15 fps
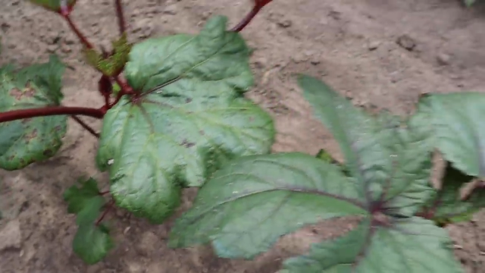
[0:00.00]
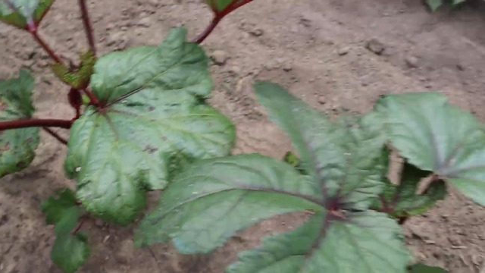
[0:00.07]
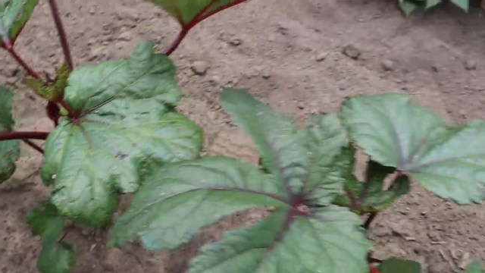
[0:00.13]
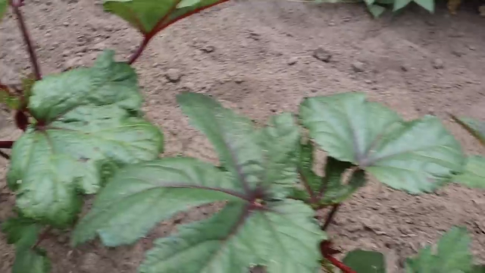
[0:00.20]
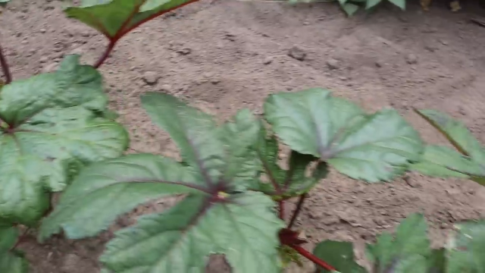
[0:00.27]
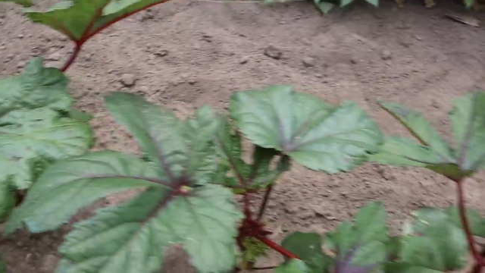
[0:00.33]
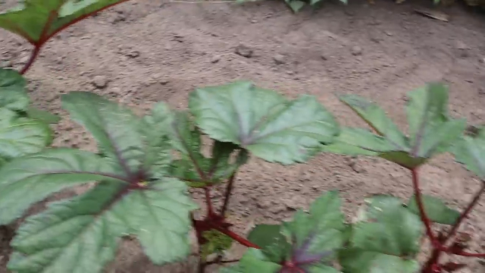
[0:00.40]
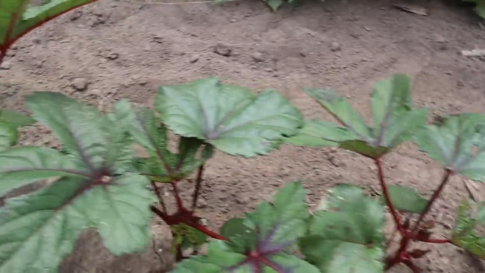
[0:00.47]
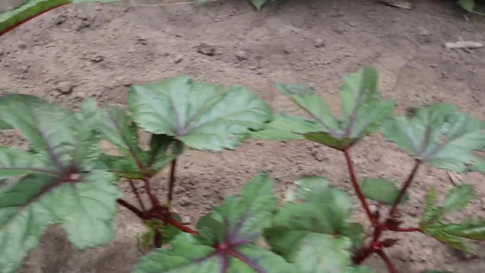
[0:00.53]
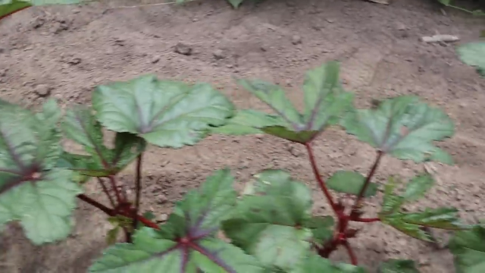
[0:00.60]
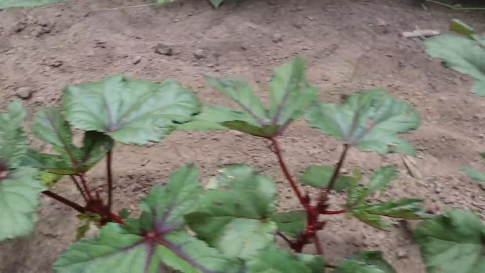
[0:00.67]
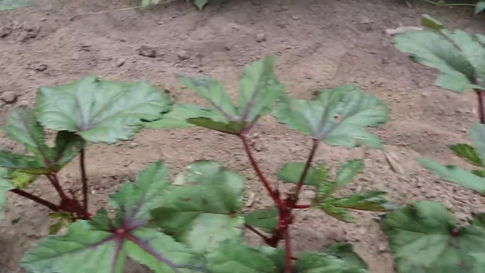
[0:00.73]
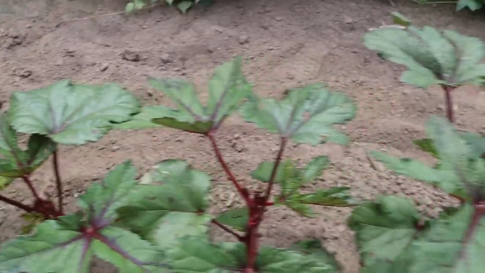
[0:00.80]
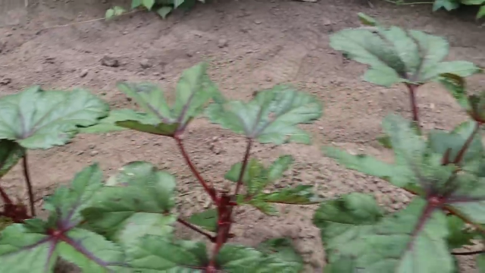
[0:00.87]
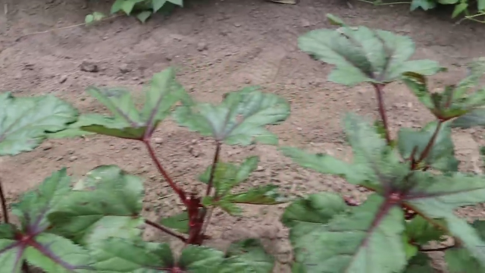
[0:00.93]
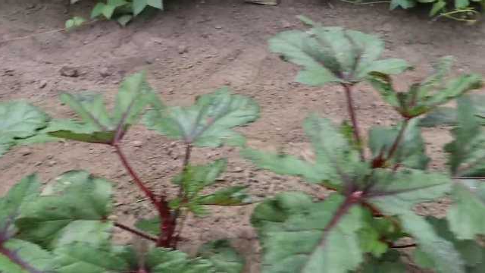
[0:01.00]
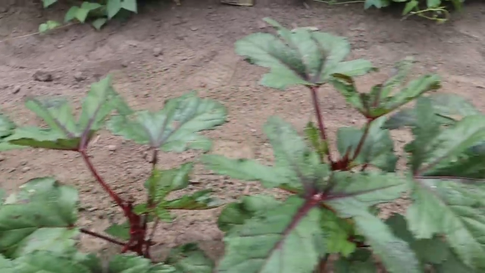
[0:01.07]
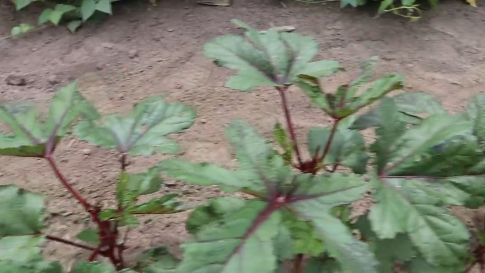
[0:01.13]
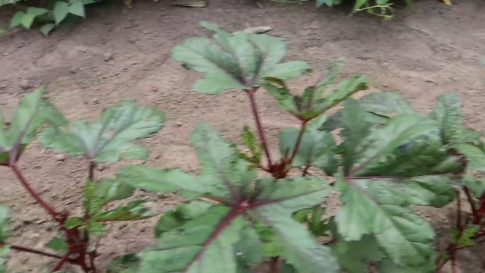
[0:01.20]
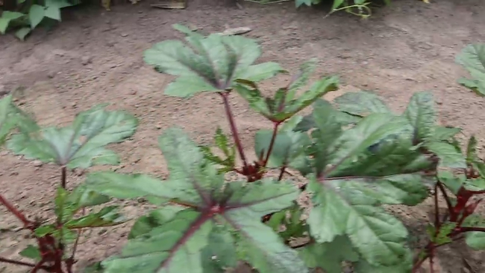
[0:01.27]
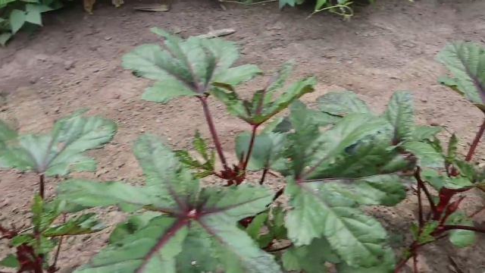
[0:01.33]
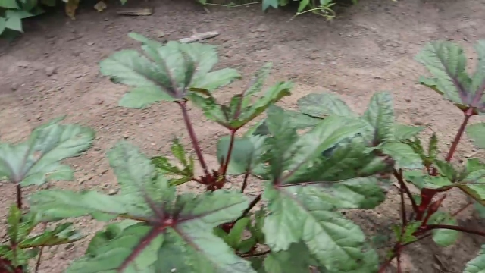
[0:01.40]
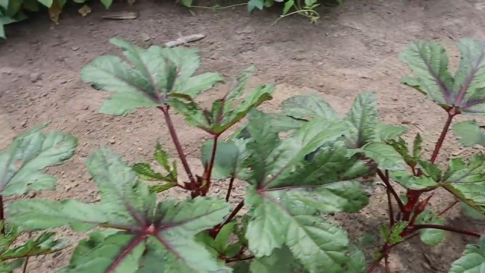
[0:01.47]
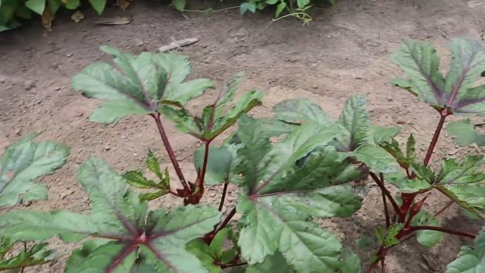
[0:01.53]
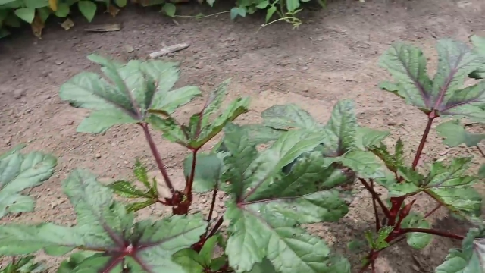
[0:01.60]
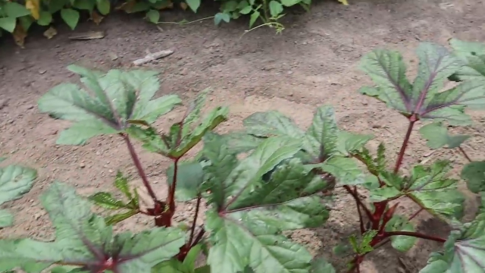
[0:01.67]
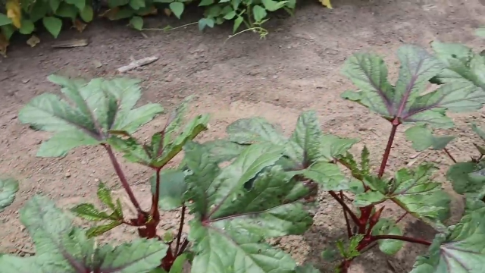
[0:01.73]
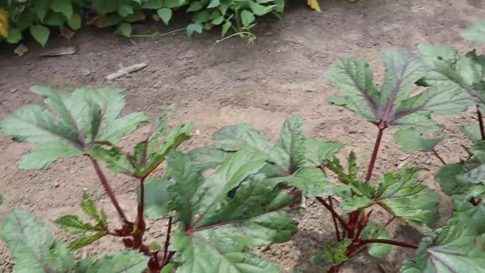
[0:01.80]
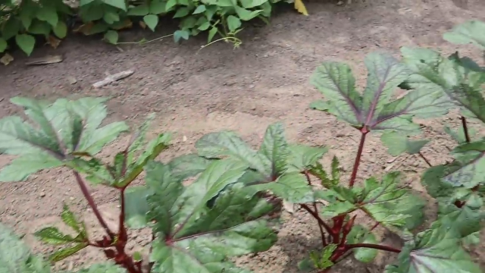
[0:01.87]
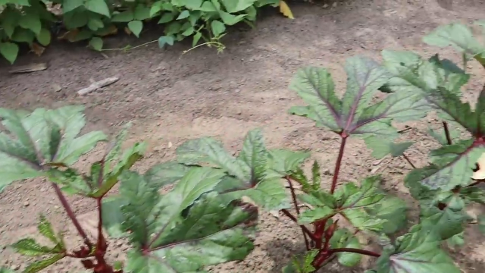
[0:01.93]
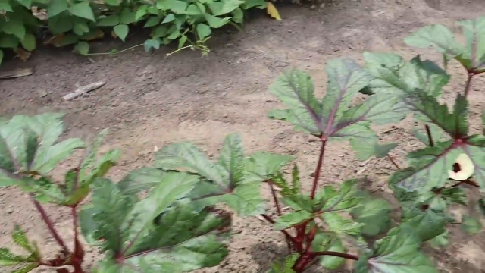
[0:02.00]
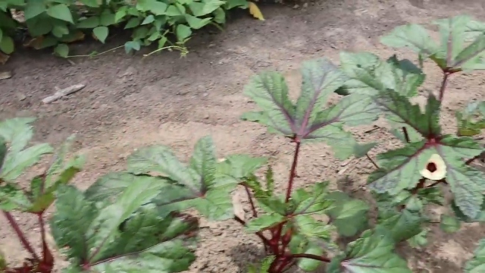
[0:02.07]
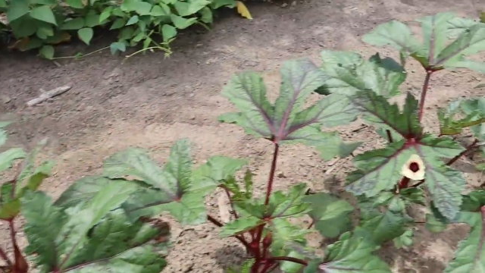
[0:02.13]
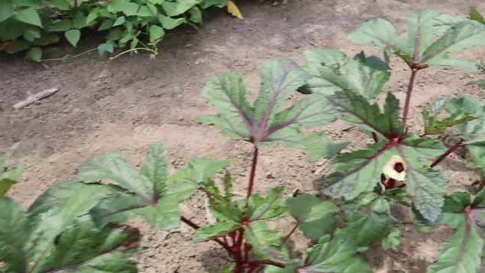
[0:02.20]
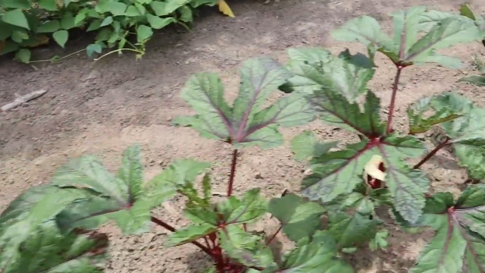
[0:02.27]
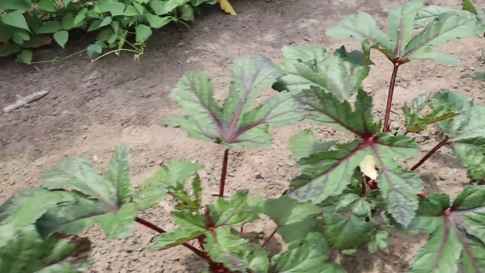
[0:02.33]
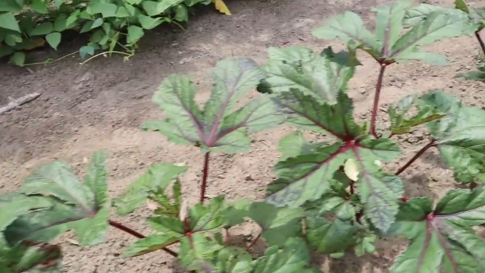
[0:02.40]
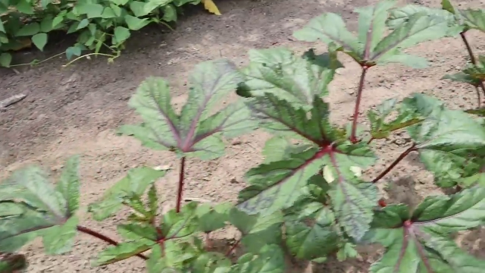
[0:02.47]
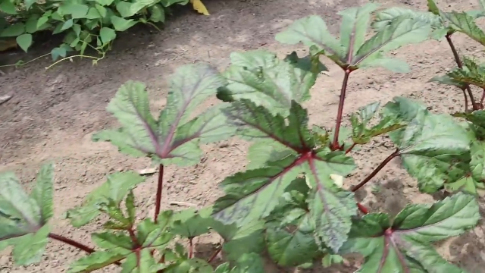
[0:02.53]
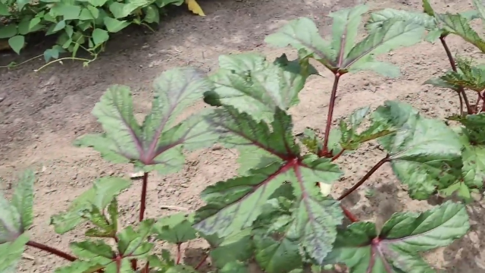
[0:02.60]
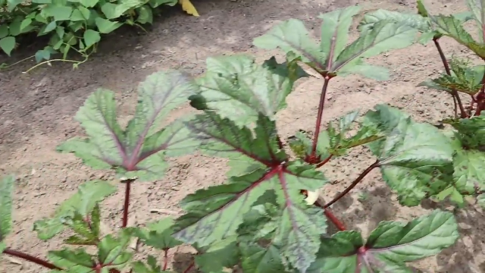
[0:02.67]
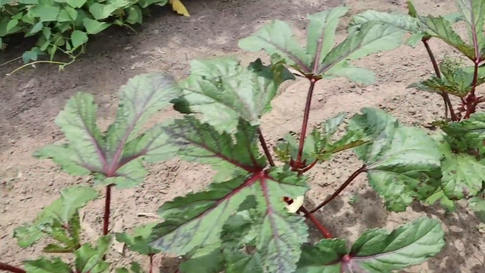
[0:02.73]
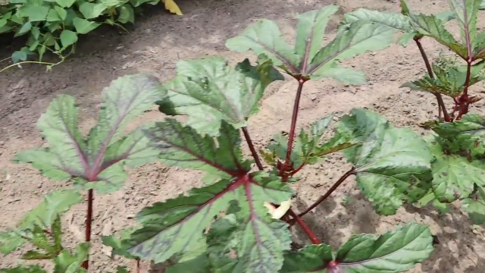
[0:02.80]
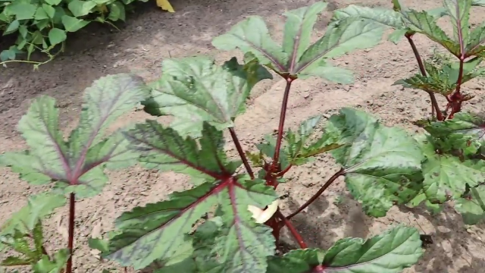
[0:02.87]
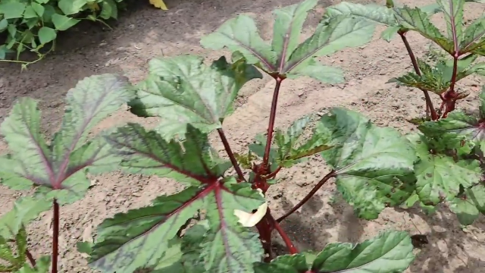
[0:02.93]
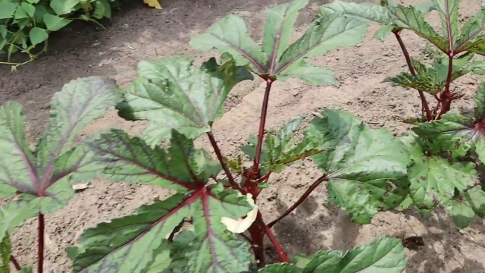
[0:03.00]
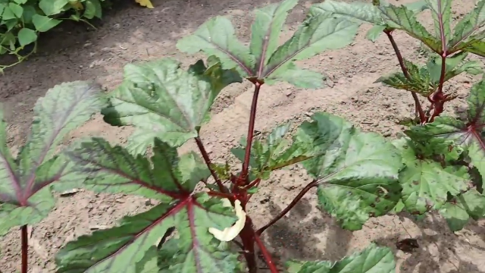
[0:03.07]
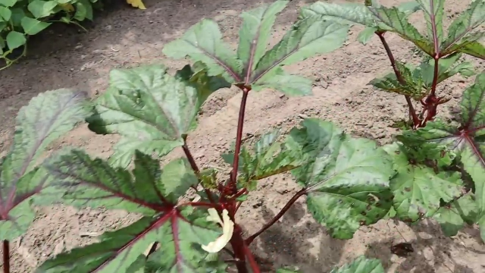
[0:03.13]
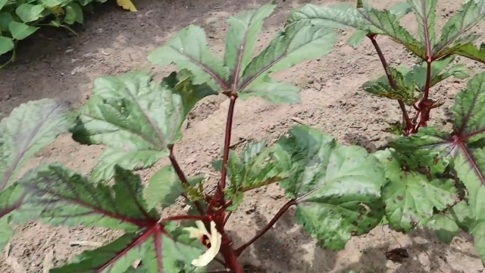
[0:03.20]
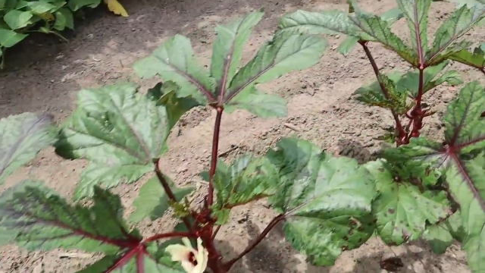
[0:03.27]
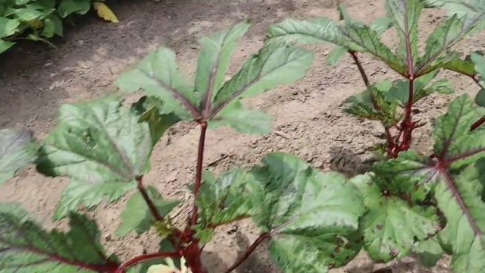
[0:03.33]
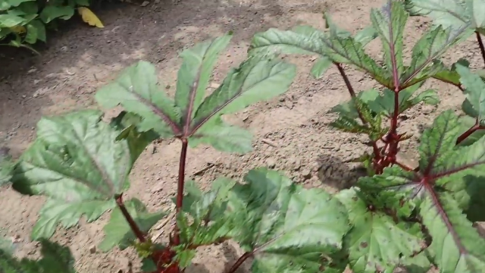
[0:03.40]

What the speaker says: Nobody's mouth can be seen.